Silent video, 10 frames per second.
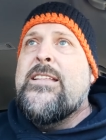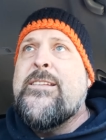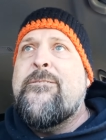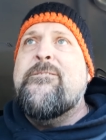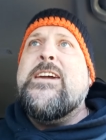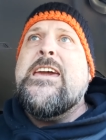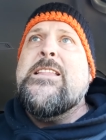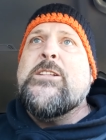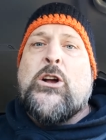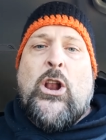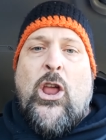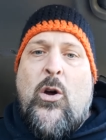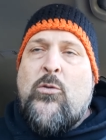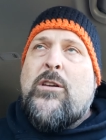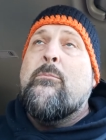to feed, to
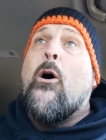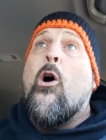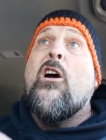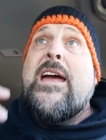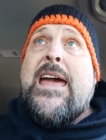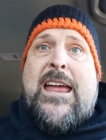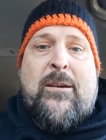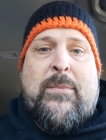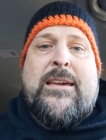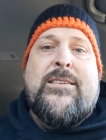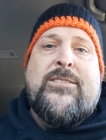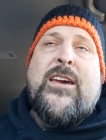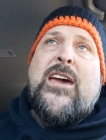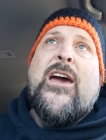clothe them, our enemies.